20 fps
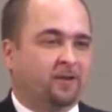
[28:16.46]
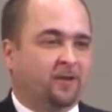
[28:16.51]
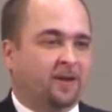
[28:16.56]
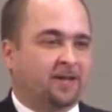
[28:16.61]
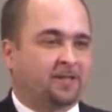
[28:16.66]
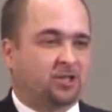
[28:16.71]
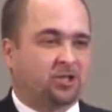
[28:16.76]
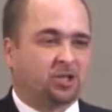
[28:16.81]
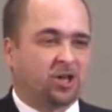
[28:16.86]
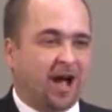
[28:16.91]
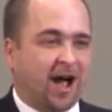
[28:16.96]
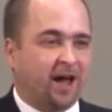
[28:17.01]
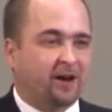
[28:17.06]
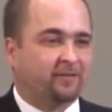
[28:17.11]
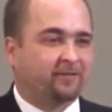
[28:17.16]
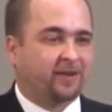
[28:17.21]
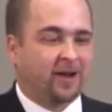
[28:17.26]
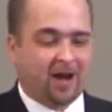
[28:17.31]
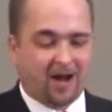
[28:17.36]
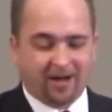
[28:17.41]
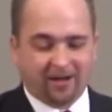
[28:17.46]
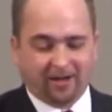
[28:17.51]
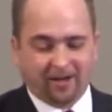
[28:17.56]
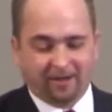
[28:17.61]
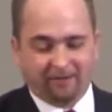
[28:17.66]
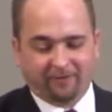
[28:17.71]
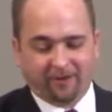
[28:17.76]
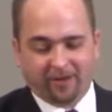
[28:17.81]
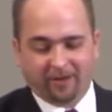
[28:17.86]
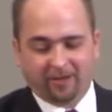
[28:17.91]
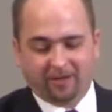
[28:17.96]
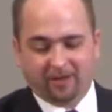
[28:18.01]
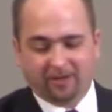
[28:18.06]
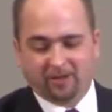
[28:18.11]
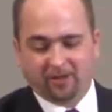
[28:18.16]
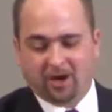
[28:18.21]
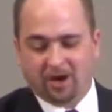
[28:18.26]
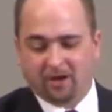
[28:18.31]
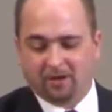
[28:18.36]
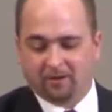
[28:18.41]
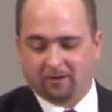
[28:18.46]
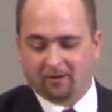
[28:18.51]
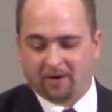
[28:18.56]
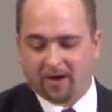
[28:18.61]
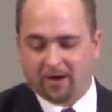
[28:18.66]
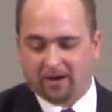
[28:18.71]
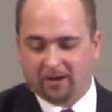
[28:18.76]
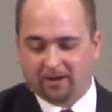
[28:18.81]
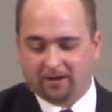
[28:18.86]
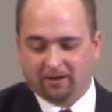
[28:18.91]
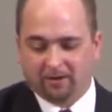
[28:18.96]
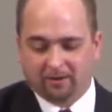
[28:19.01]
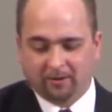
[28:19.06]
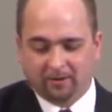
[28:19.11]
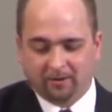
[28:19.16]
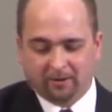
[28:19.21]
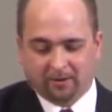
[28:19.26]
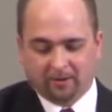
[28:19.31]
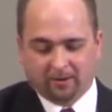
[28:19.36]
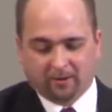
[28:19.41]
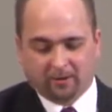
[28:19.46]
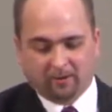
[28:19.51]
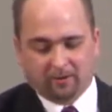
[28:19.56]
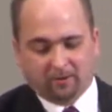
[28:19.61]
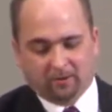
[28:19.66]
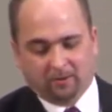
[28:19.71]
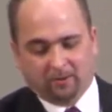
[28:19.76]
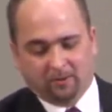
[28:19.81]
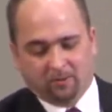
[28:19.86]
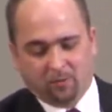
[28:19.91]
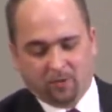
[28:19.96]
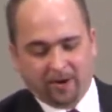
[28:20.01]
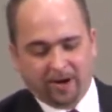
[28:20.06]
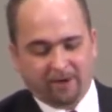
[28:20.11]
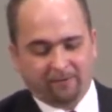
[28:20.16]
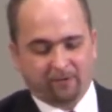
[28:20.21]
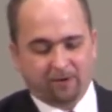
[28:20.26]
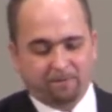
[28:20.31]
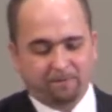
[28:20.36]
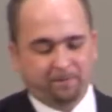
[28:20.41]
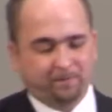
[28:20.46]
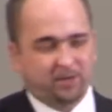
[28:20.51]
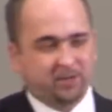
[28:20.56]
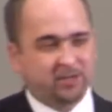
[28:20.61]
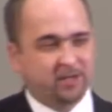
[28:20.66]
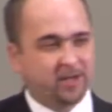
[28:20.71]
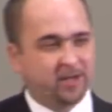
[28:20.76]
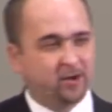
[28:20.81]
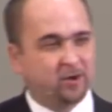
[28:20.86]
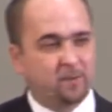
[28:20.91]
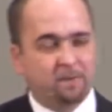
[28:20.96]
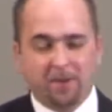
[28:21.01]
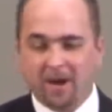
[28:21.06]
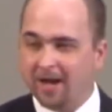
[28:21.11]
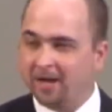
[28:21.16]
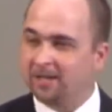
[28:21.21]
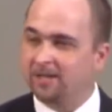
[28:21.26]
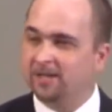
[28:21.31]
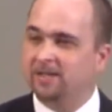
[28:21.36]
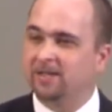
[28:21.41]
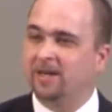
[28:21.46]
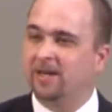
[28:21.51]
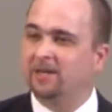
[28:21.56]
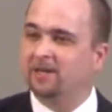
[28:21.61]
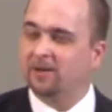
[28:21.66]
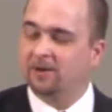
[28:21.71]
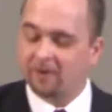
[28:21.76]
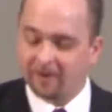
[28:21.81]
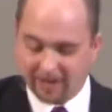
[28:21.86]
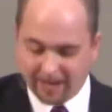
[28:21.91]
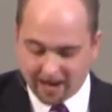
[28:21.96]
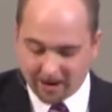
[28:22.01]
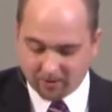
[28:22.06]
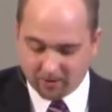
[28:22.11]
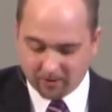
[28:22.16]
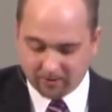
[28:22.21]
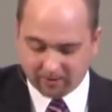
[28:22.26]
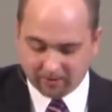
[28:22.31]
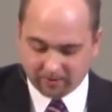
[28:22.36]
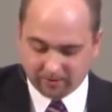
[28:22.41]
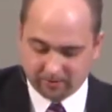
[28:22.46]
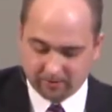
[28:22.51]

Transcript: as a child of God, living and tolerating whatever sin or petty sin you're allowing.